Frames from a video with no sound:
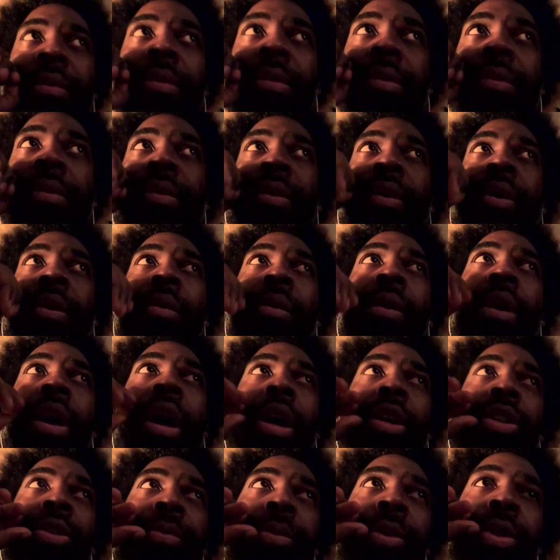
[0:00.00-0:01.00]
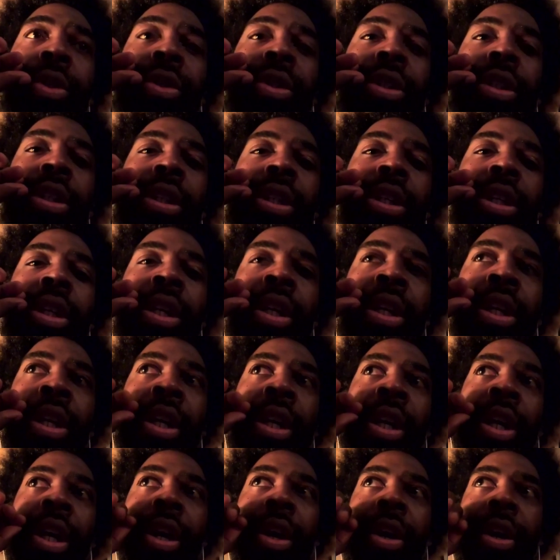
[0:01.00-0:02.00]
from house music.
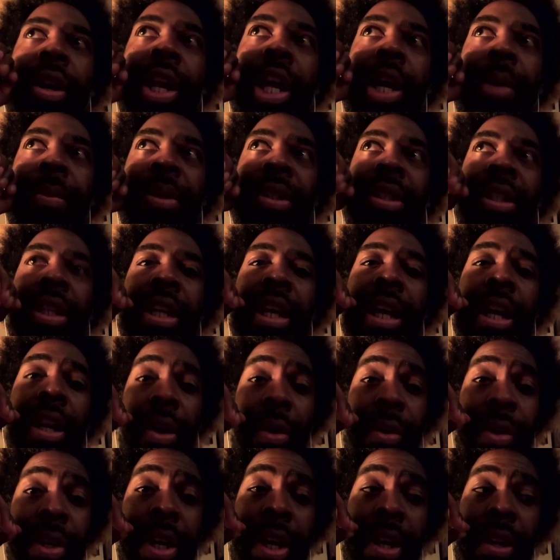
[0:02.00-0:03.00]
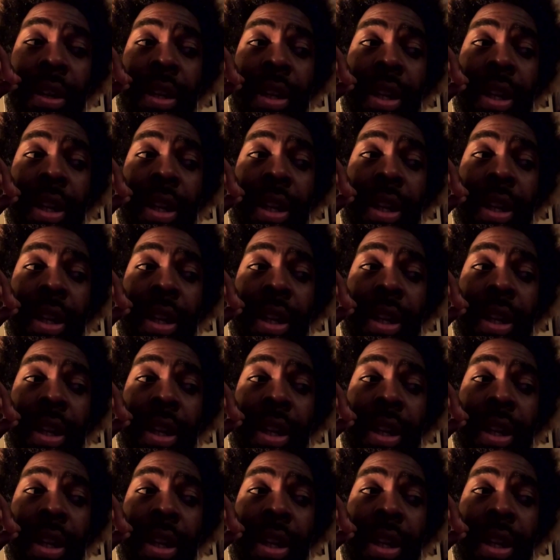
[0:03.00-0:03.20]
Her name is Xiomara